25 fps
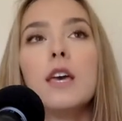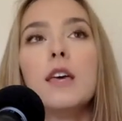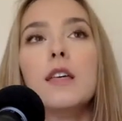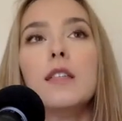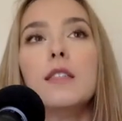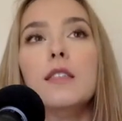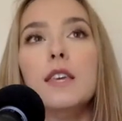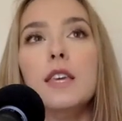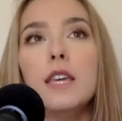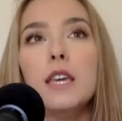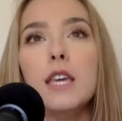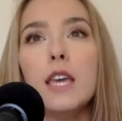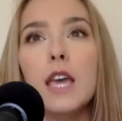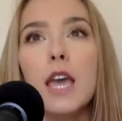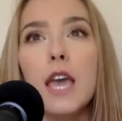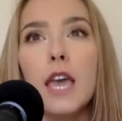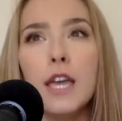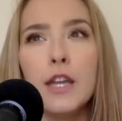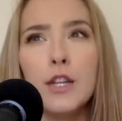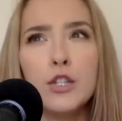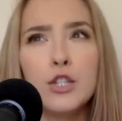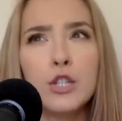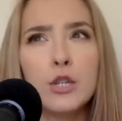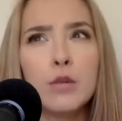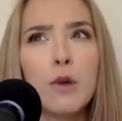The
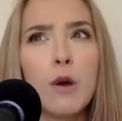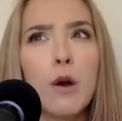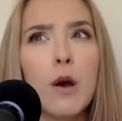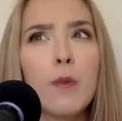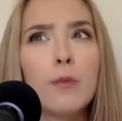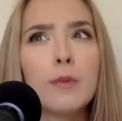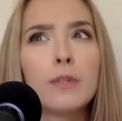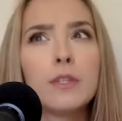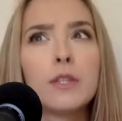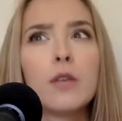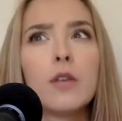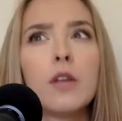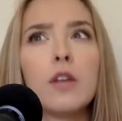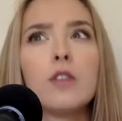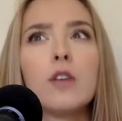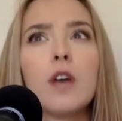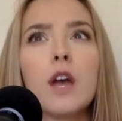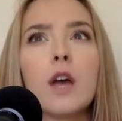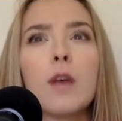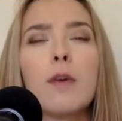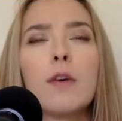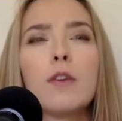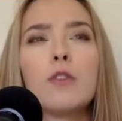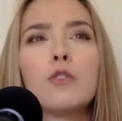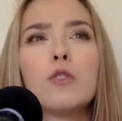H2O episode, I talk
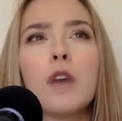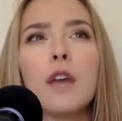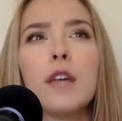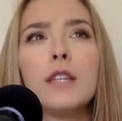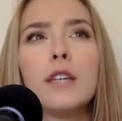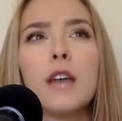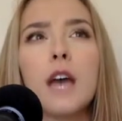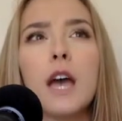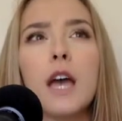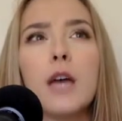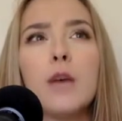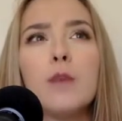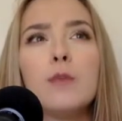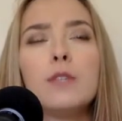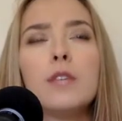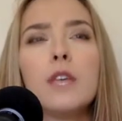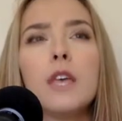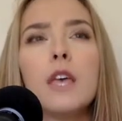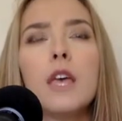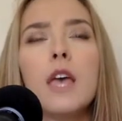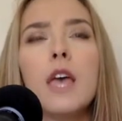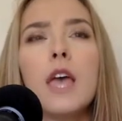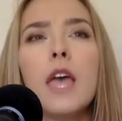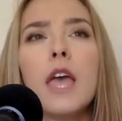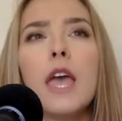about tritypes.
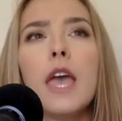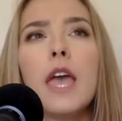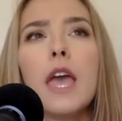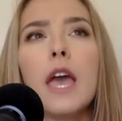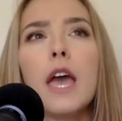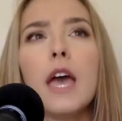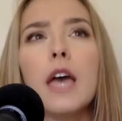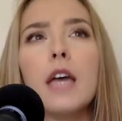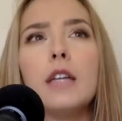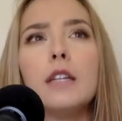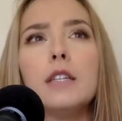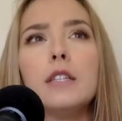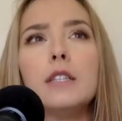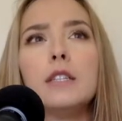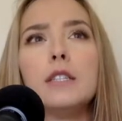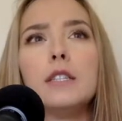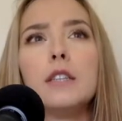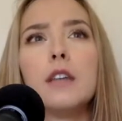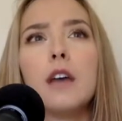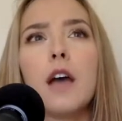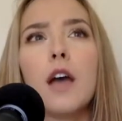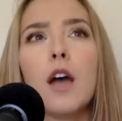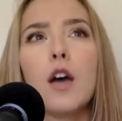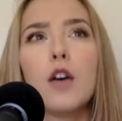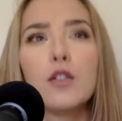And
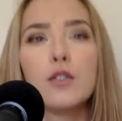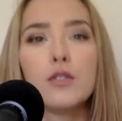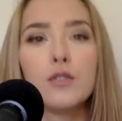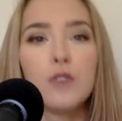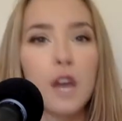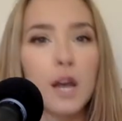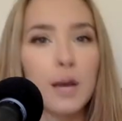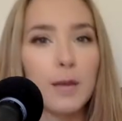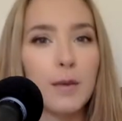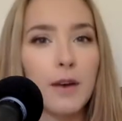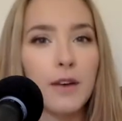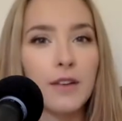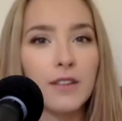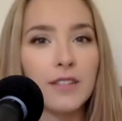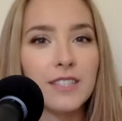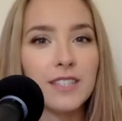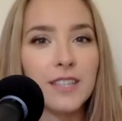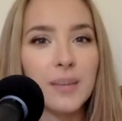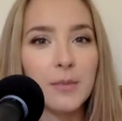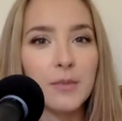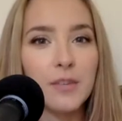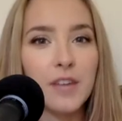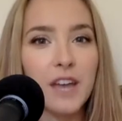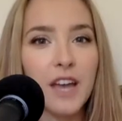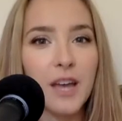I also talk about
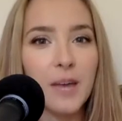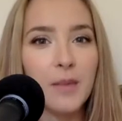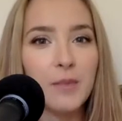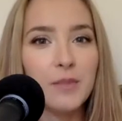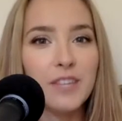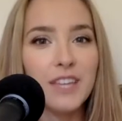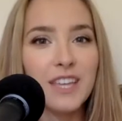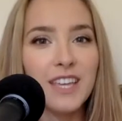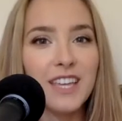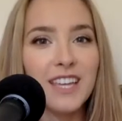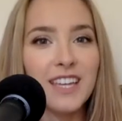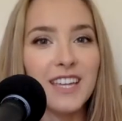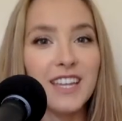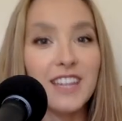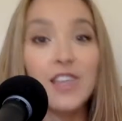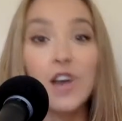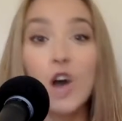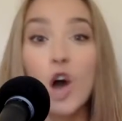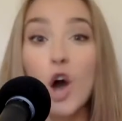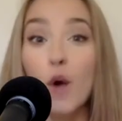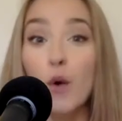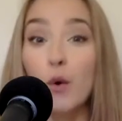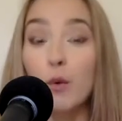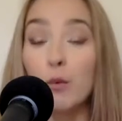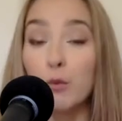subtypes in the
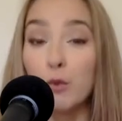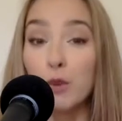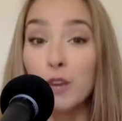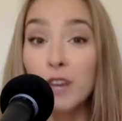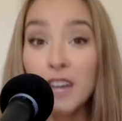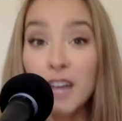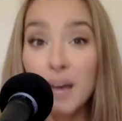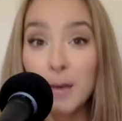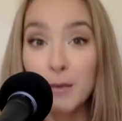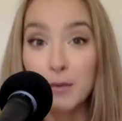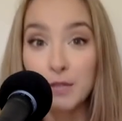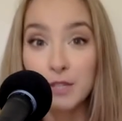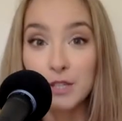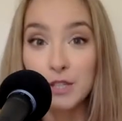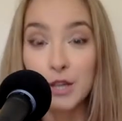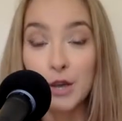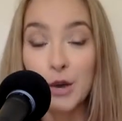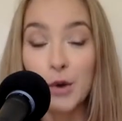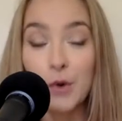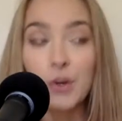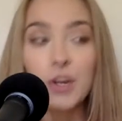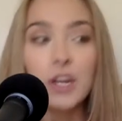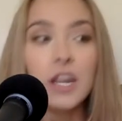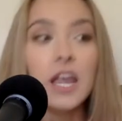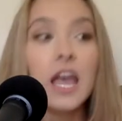Aquamarine
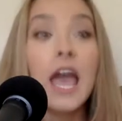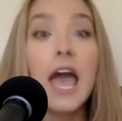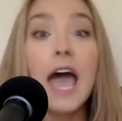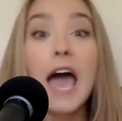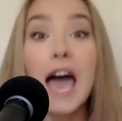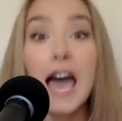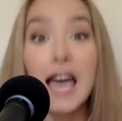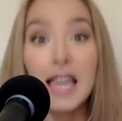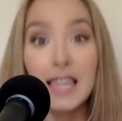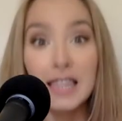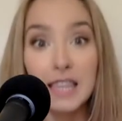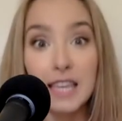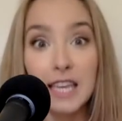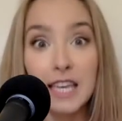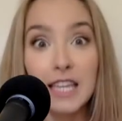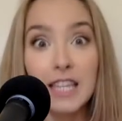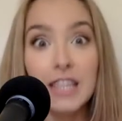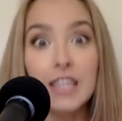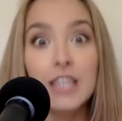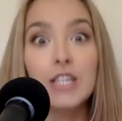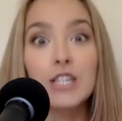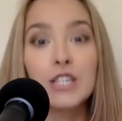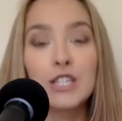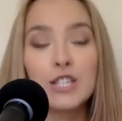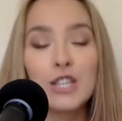episode at length.
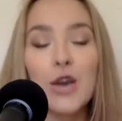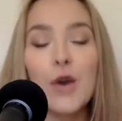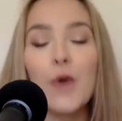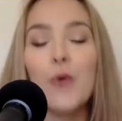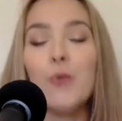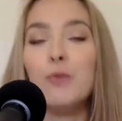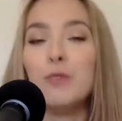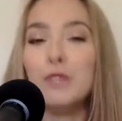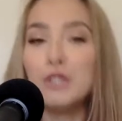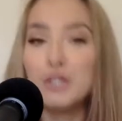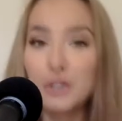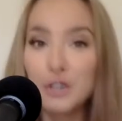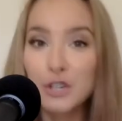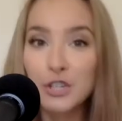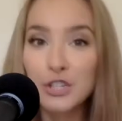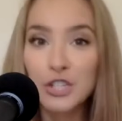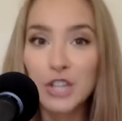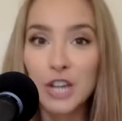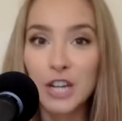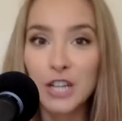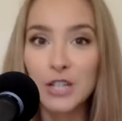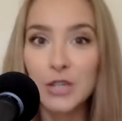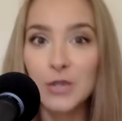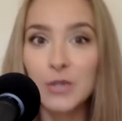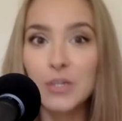So be sure and
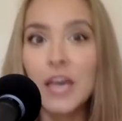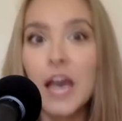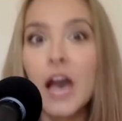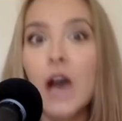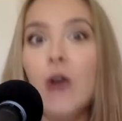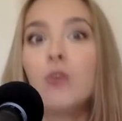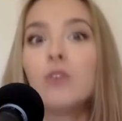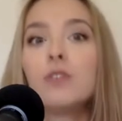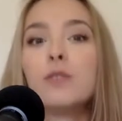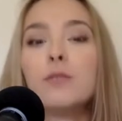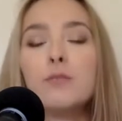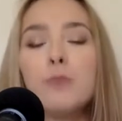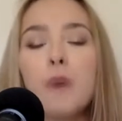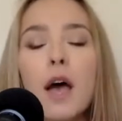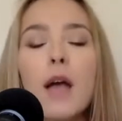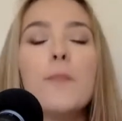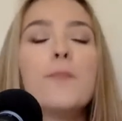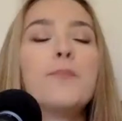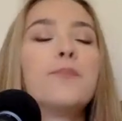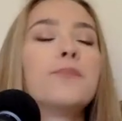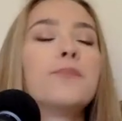check those out. But